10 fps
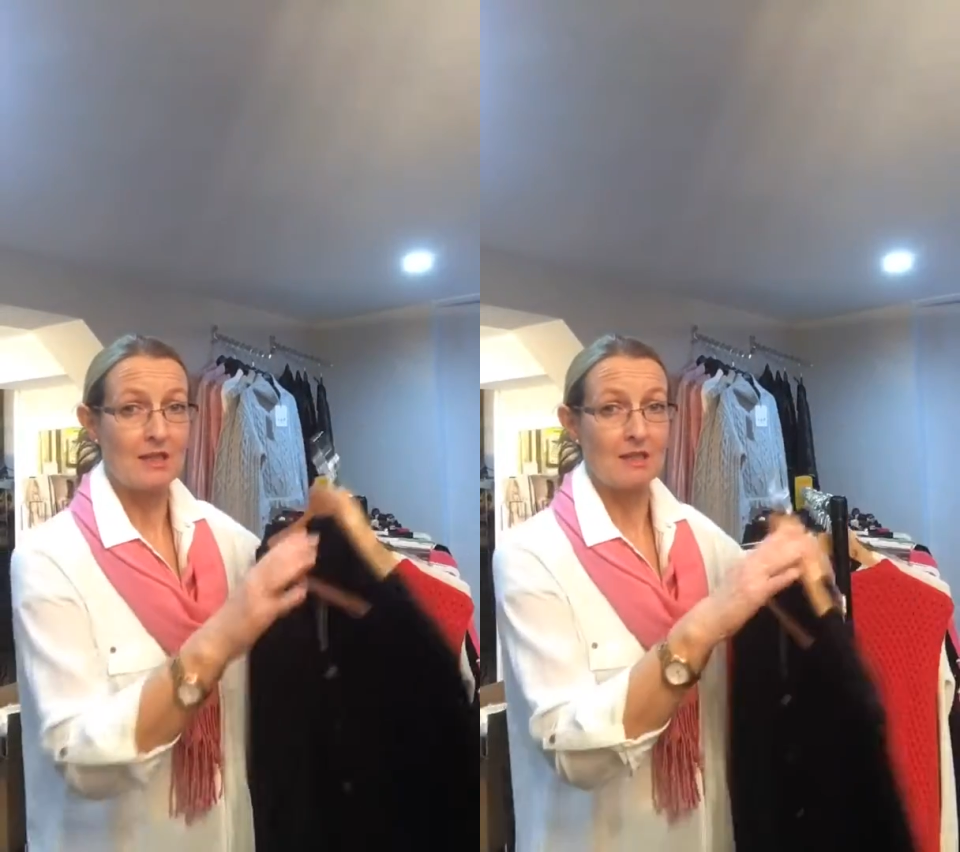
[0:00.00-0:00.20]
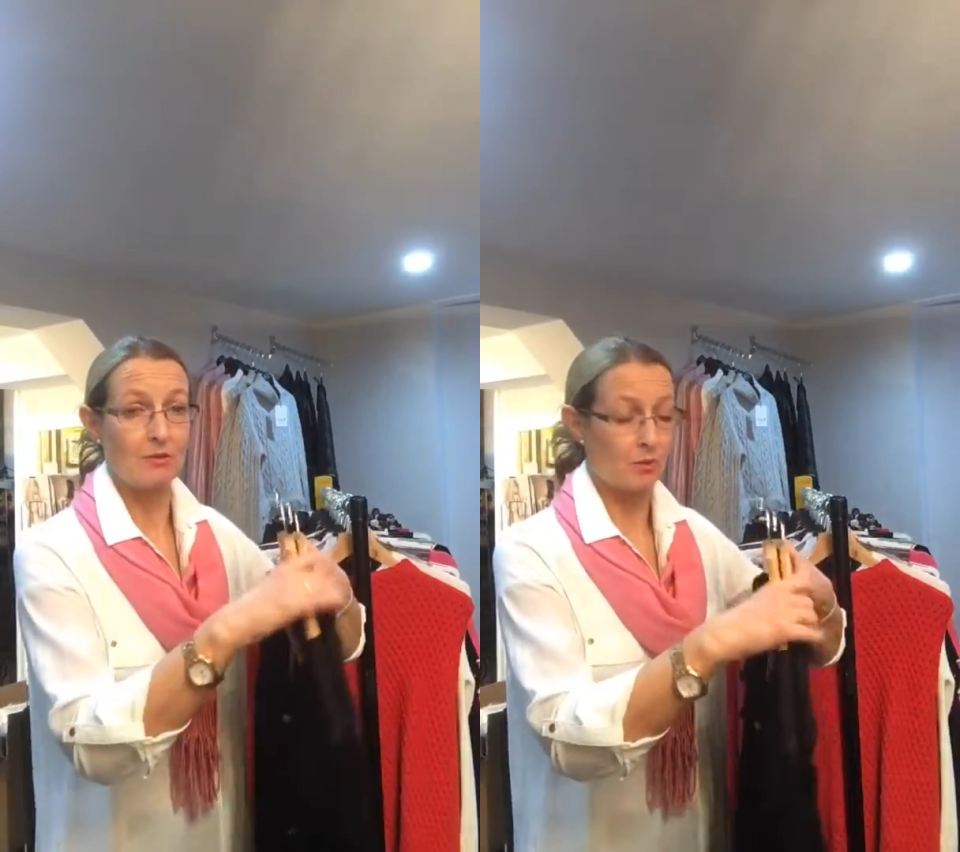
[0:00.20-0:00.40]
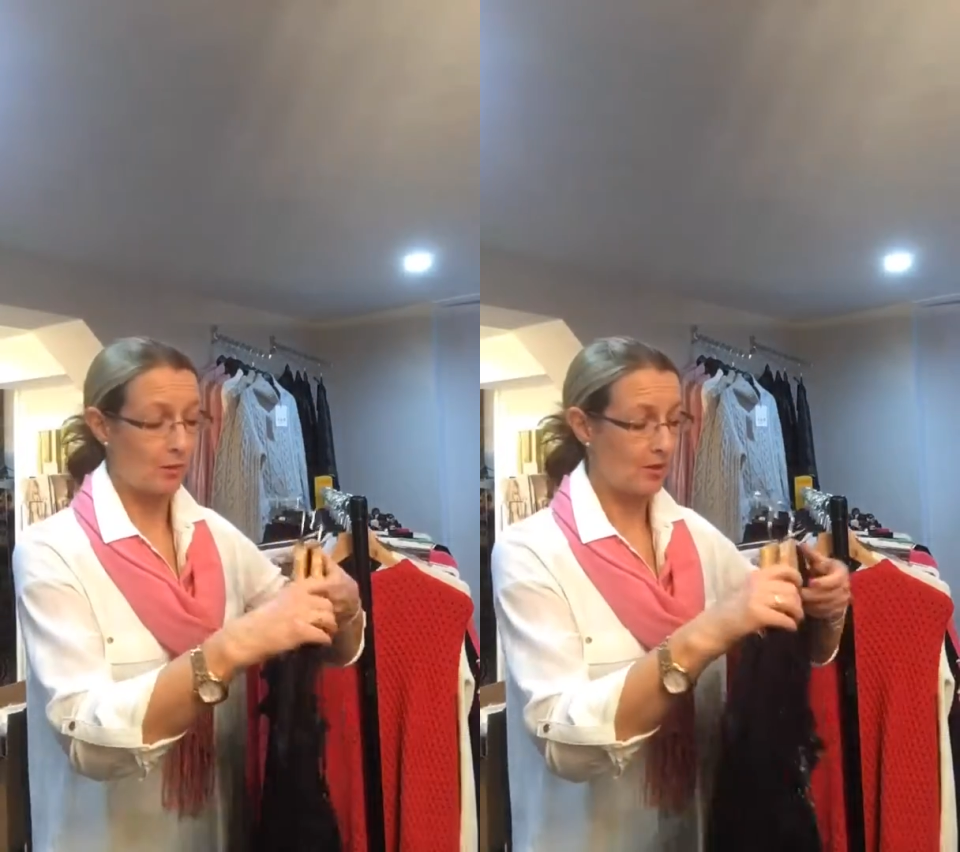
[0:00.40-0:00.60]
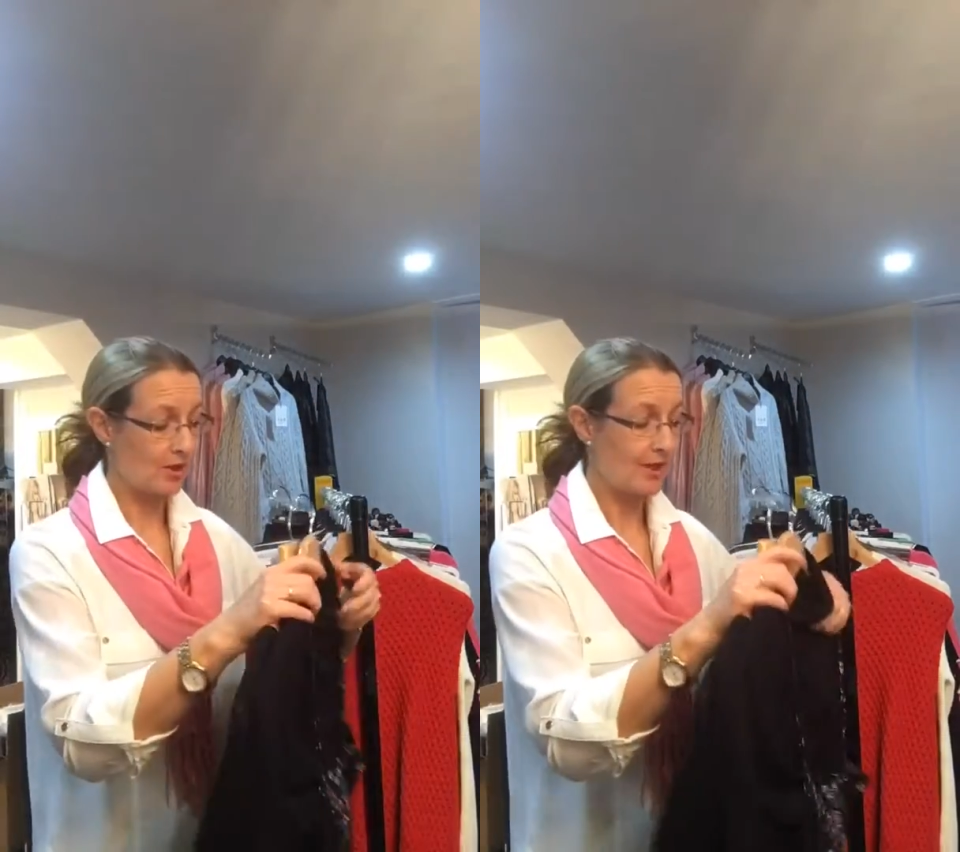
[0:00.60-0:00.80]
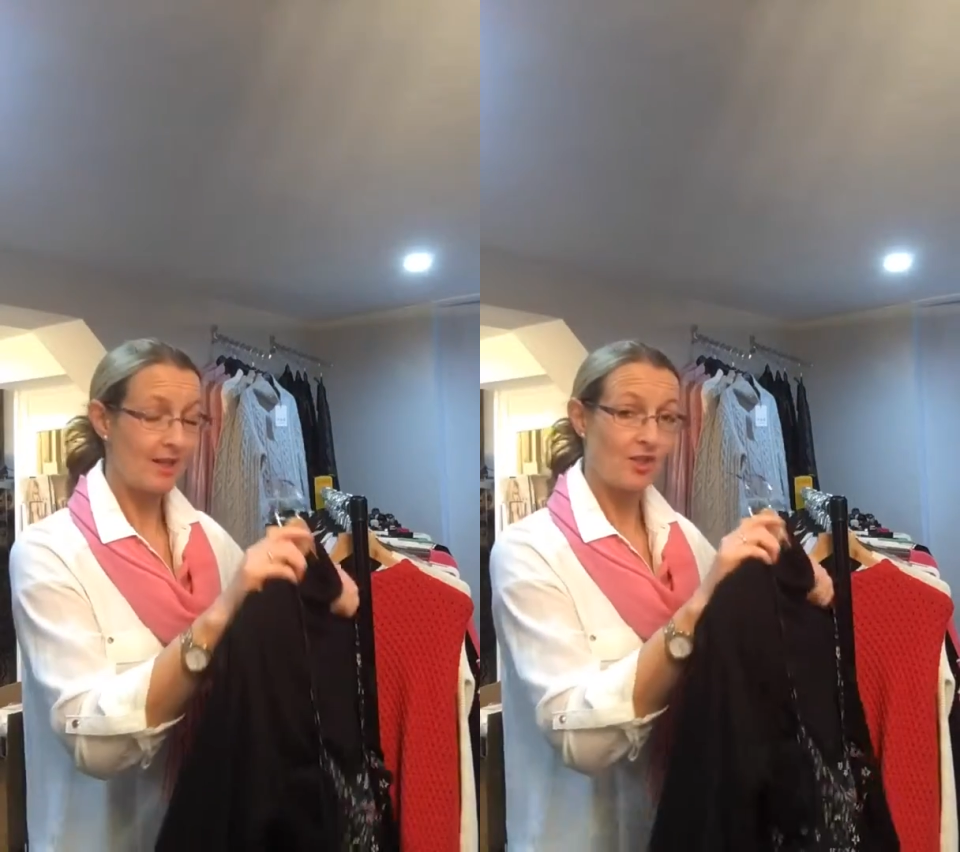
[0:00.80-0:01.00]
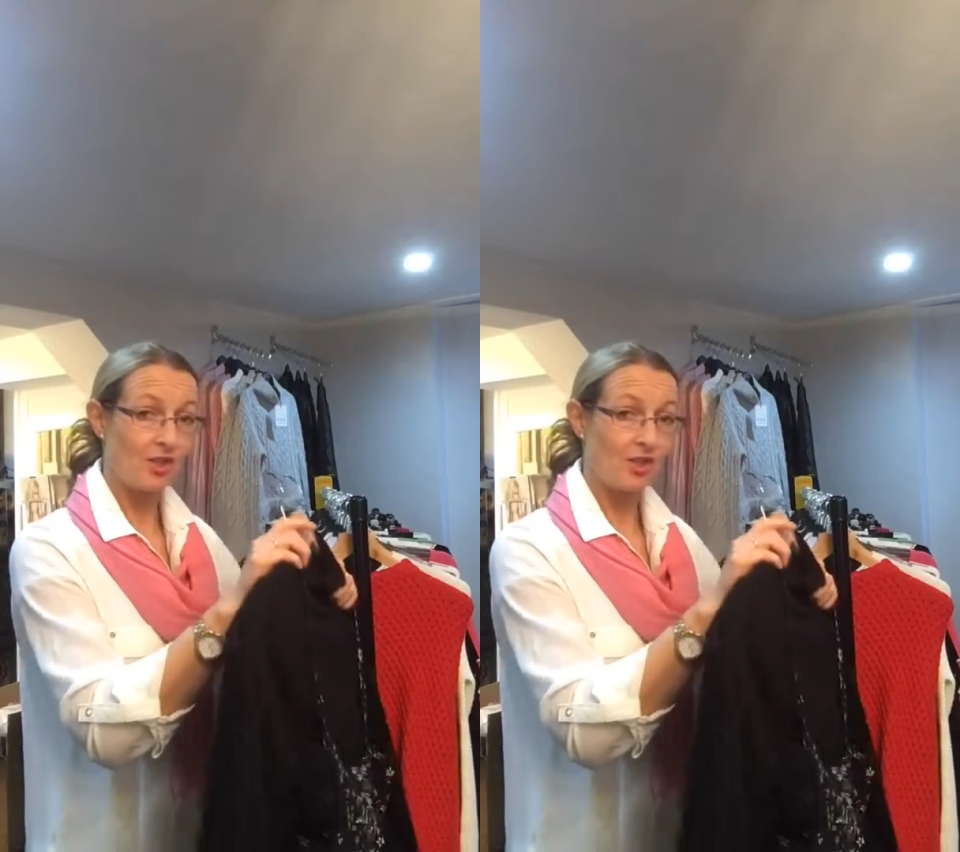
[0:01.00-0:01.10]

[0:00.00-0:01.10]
in there as well. So that's